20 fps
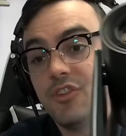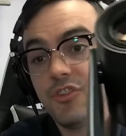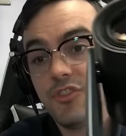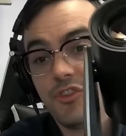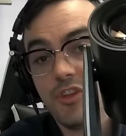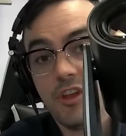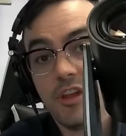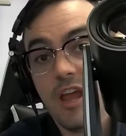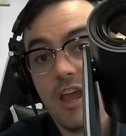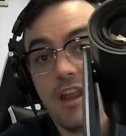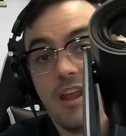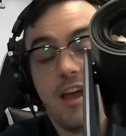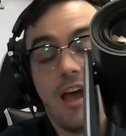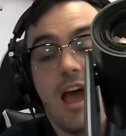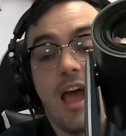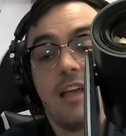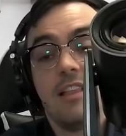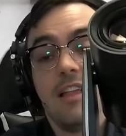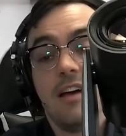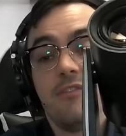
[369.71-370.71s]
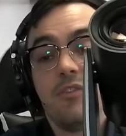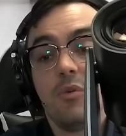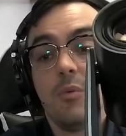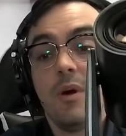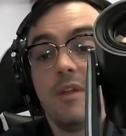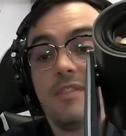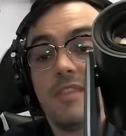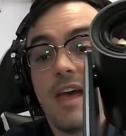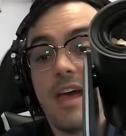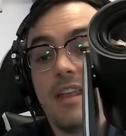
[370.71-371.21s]
Just to kind of high level
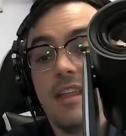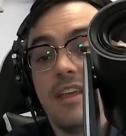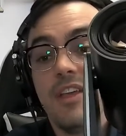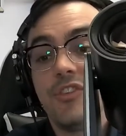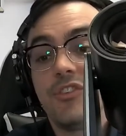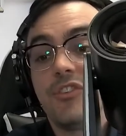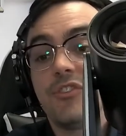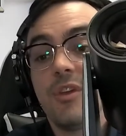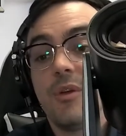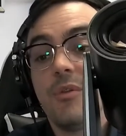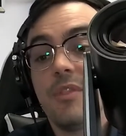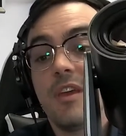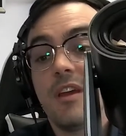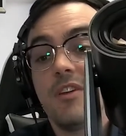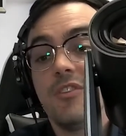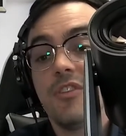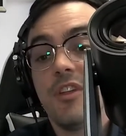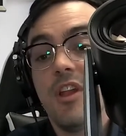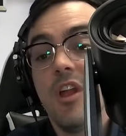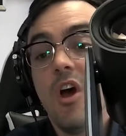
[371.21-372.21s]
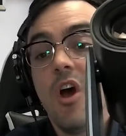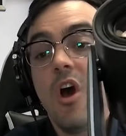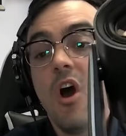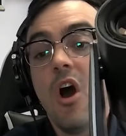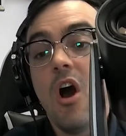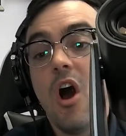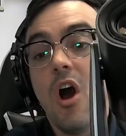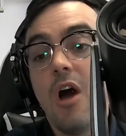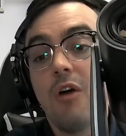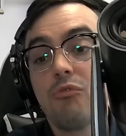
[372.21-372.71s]
what that is, is that there's an,
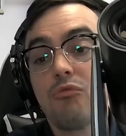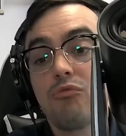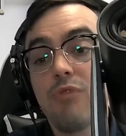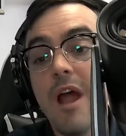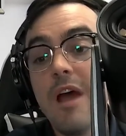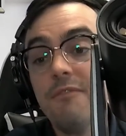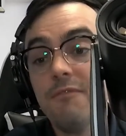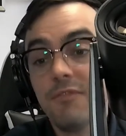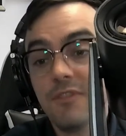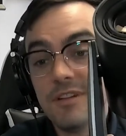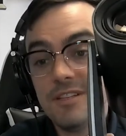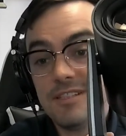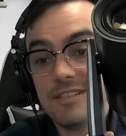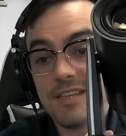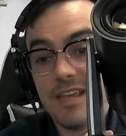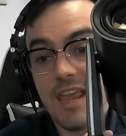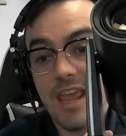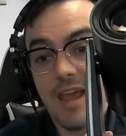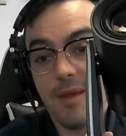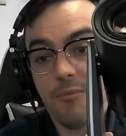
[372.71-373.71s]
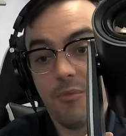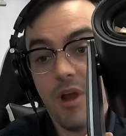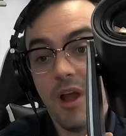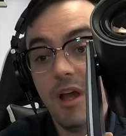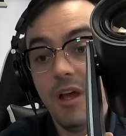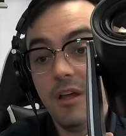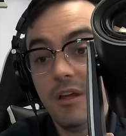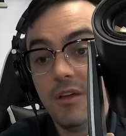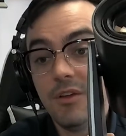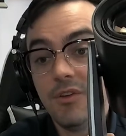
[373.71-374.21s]
a reference
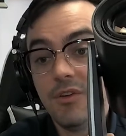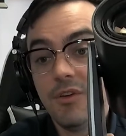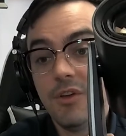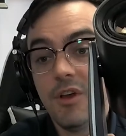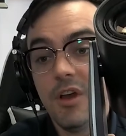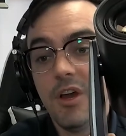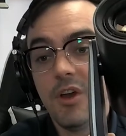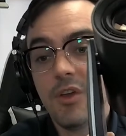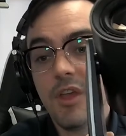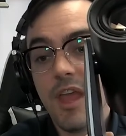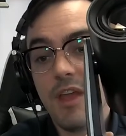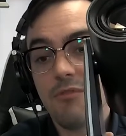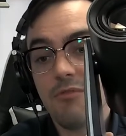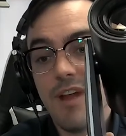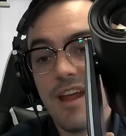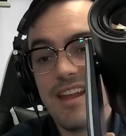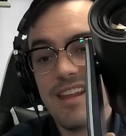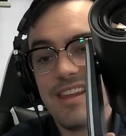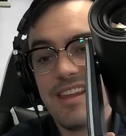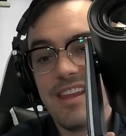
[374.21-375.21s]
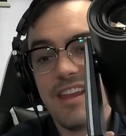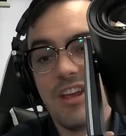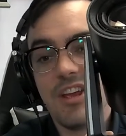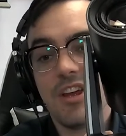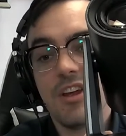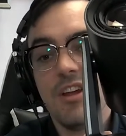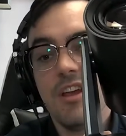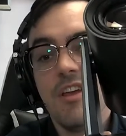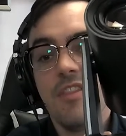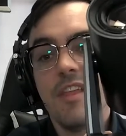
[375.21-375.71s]
camera, okay, right
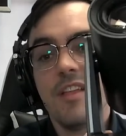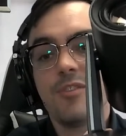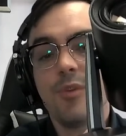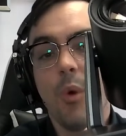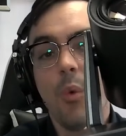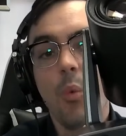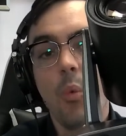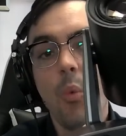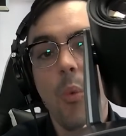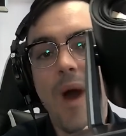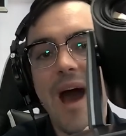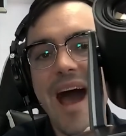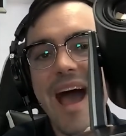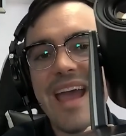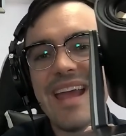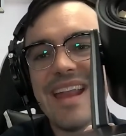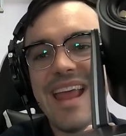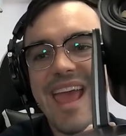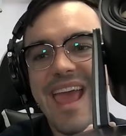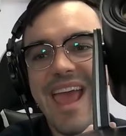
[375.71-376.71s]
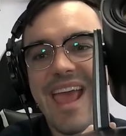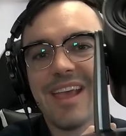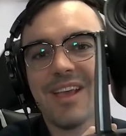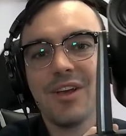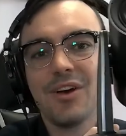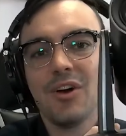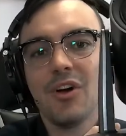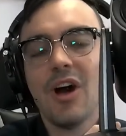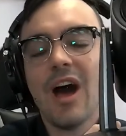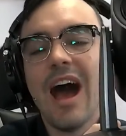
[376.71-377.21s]
here. Yeah. It's a wide
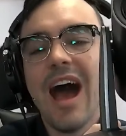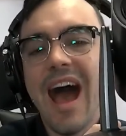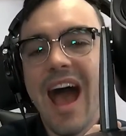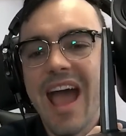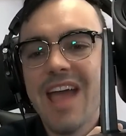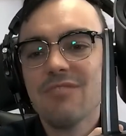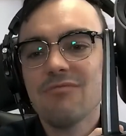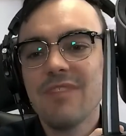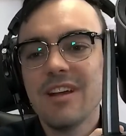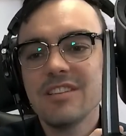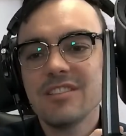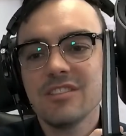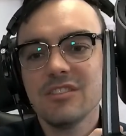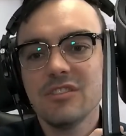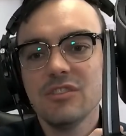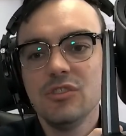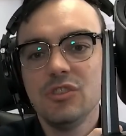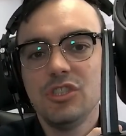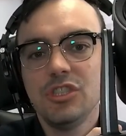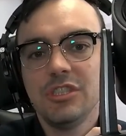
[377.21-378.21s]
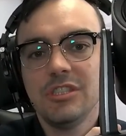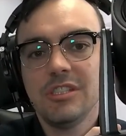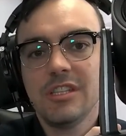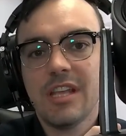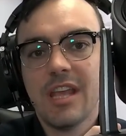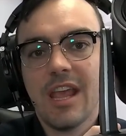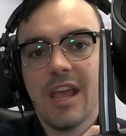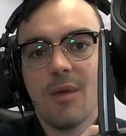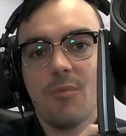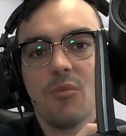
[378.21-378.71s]
angle, high resolution
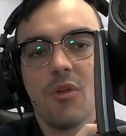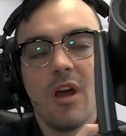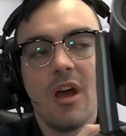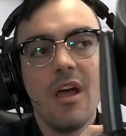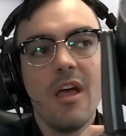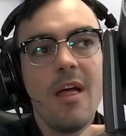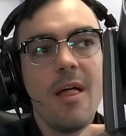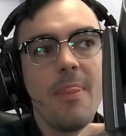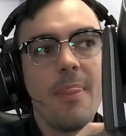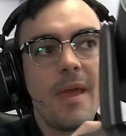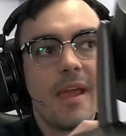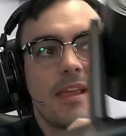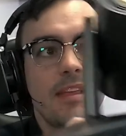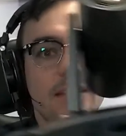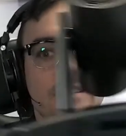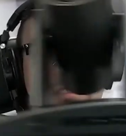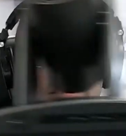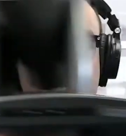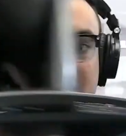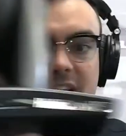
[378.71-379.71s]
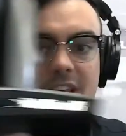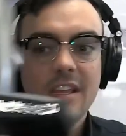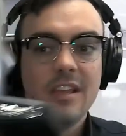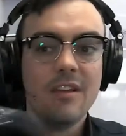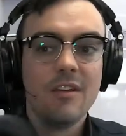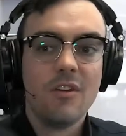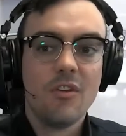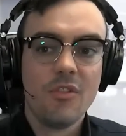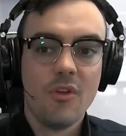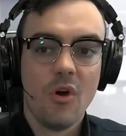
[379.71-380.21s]
camera that can
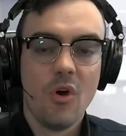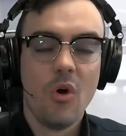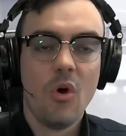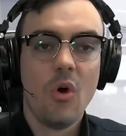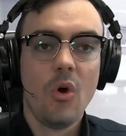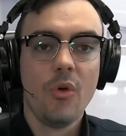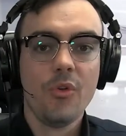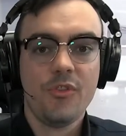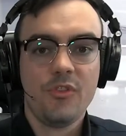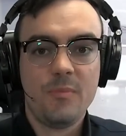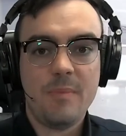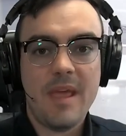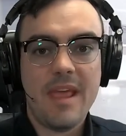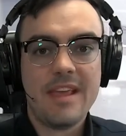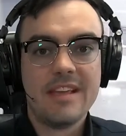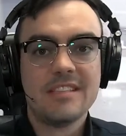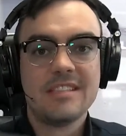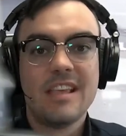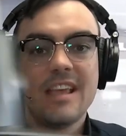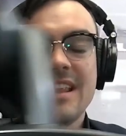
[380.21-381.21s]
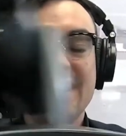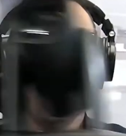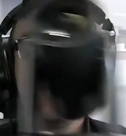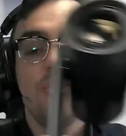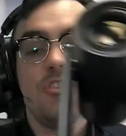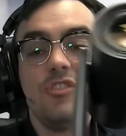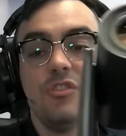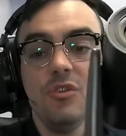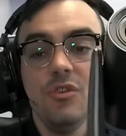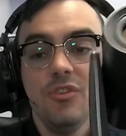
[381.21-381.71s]
see the whole space. And
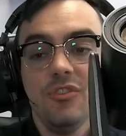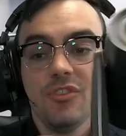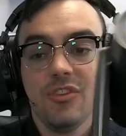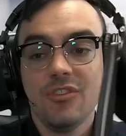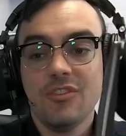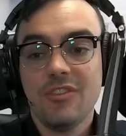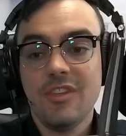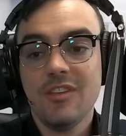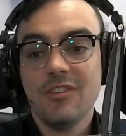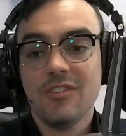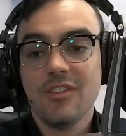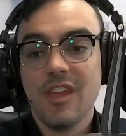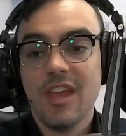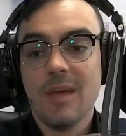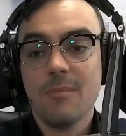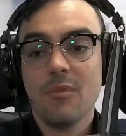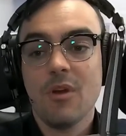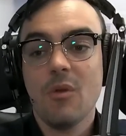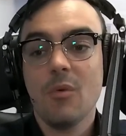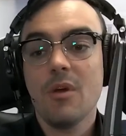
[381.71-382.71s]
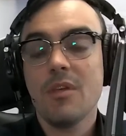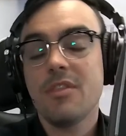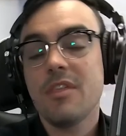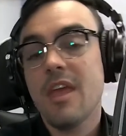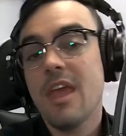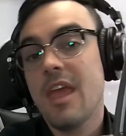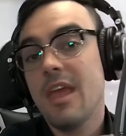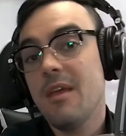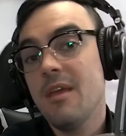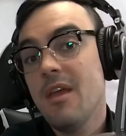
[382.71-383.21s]
it uses this camera with
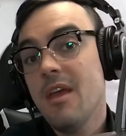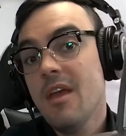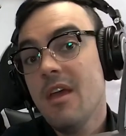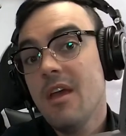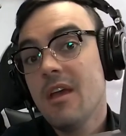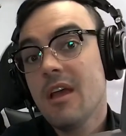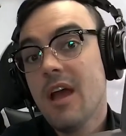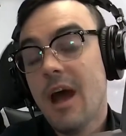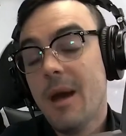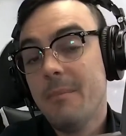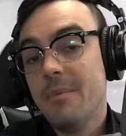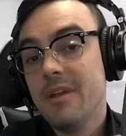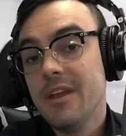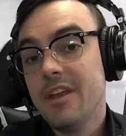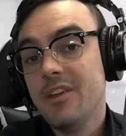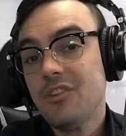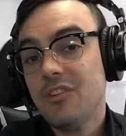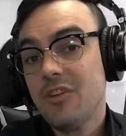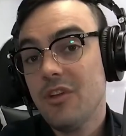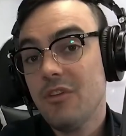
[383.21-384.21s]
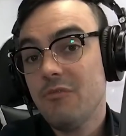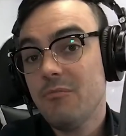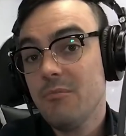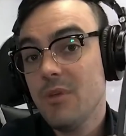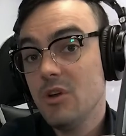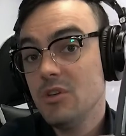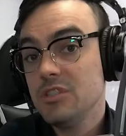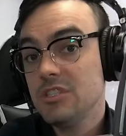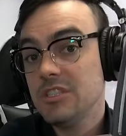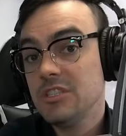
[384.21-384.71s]
a combination of
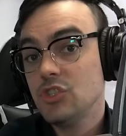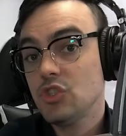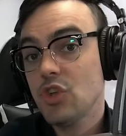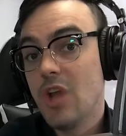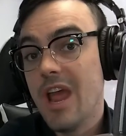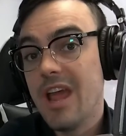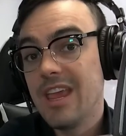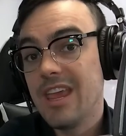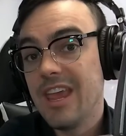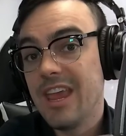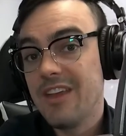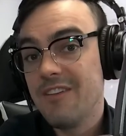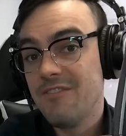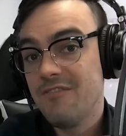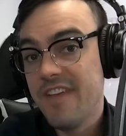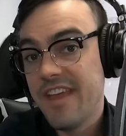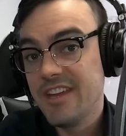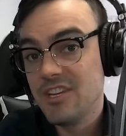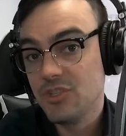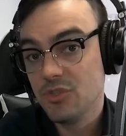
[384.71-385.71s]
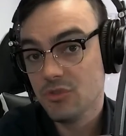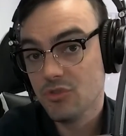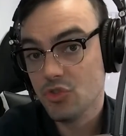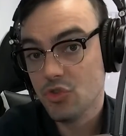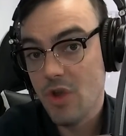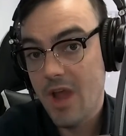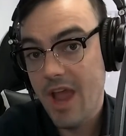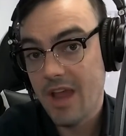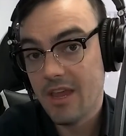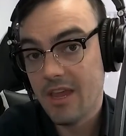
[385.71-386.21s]
motion tracking and facial
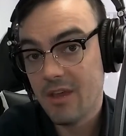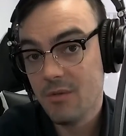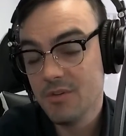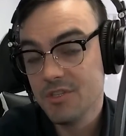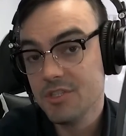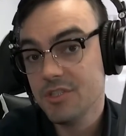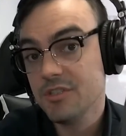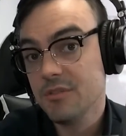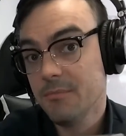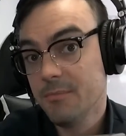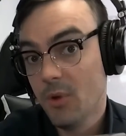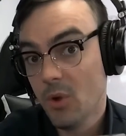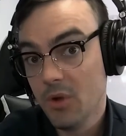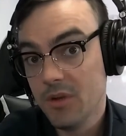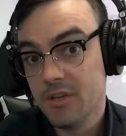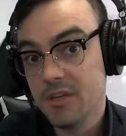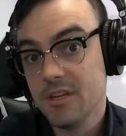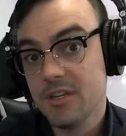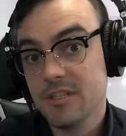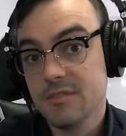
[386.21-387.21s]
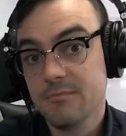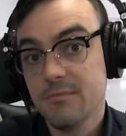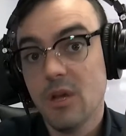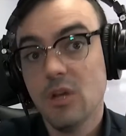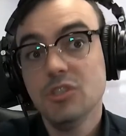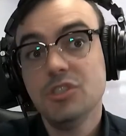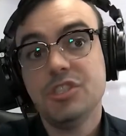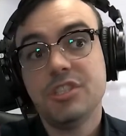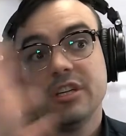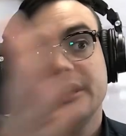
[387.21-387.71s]
tracking, which is important because
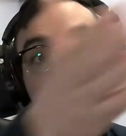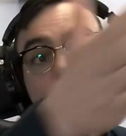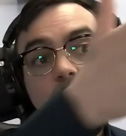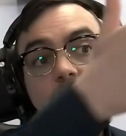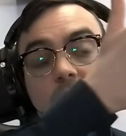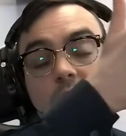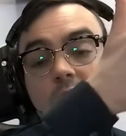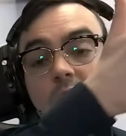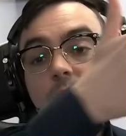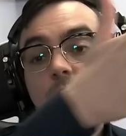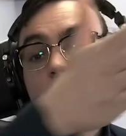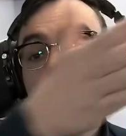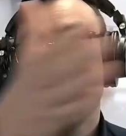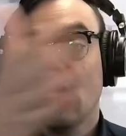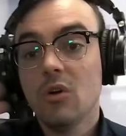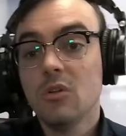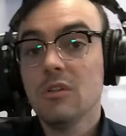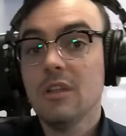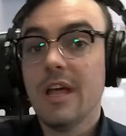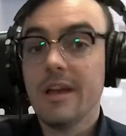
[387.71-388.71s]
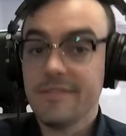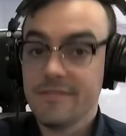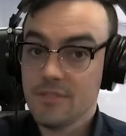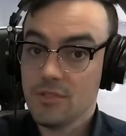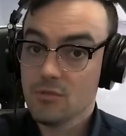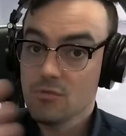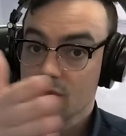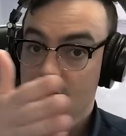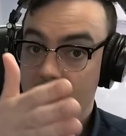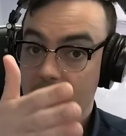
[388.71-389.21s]
motion will go
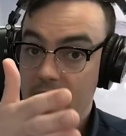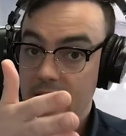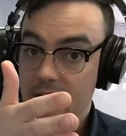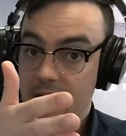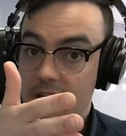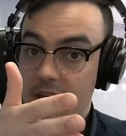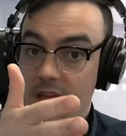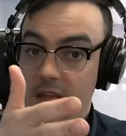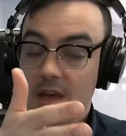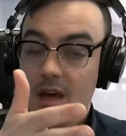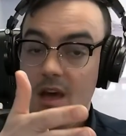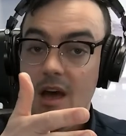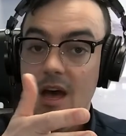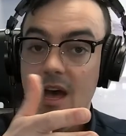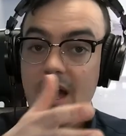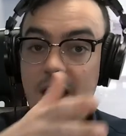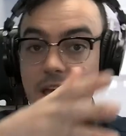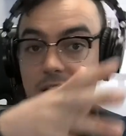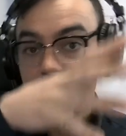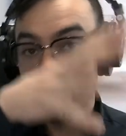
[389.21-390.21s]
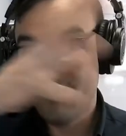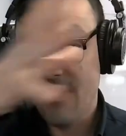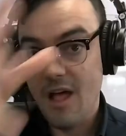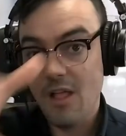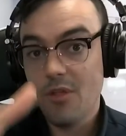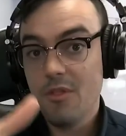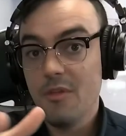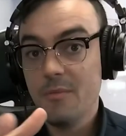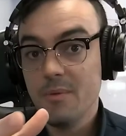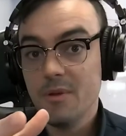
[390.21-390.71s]
left to right uh, and
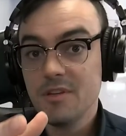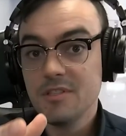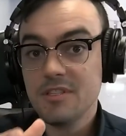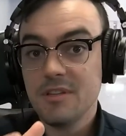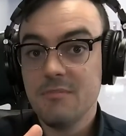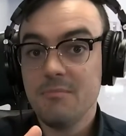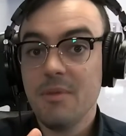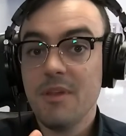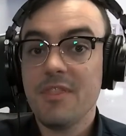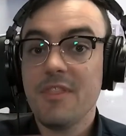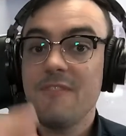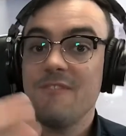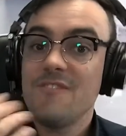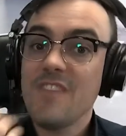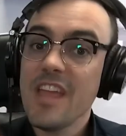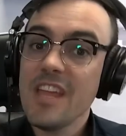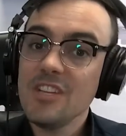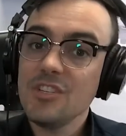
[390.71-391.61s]
follow the person. But the yeah.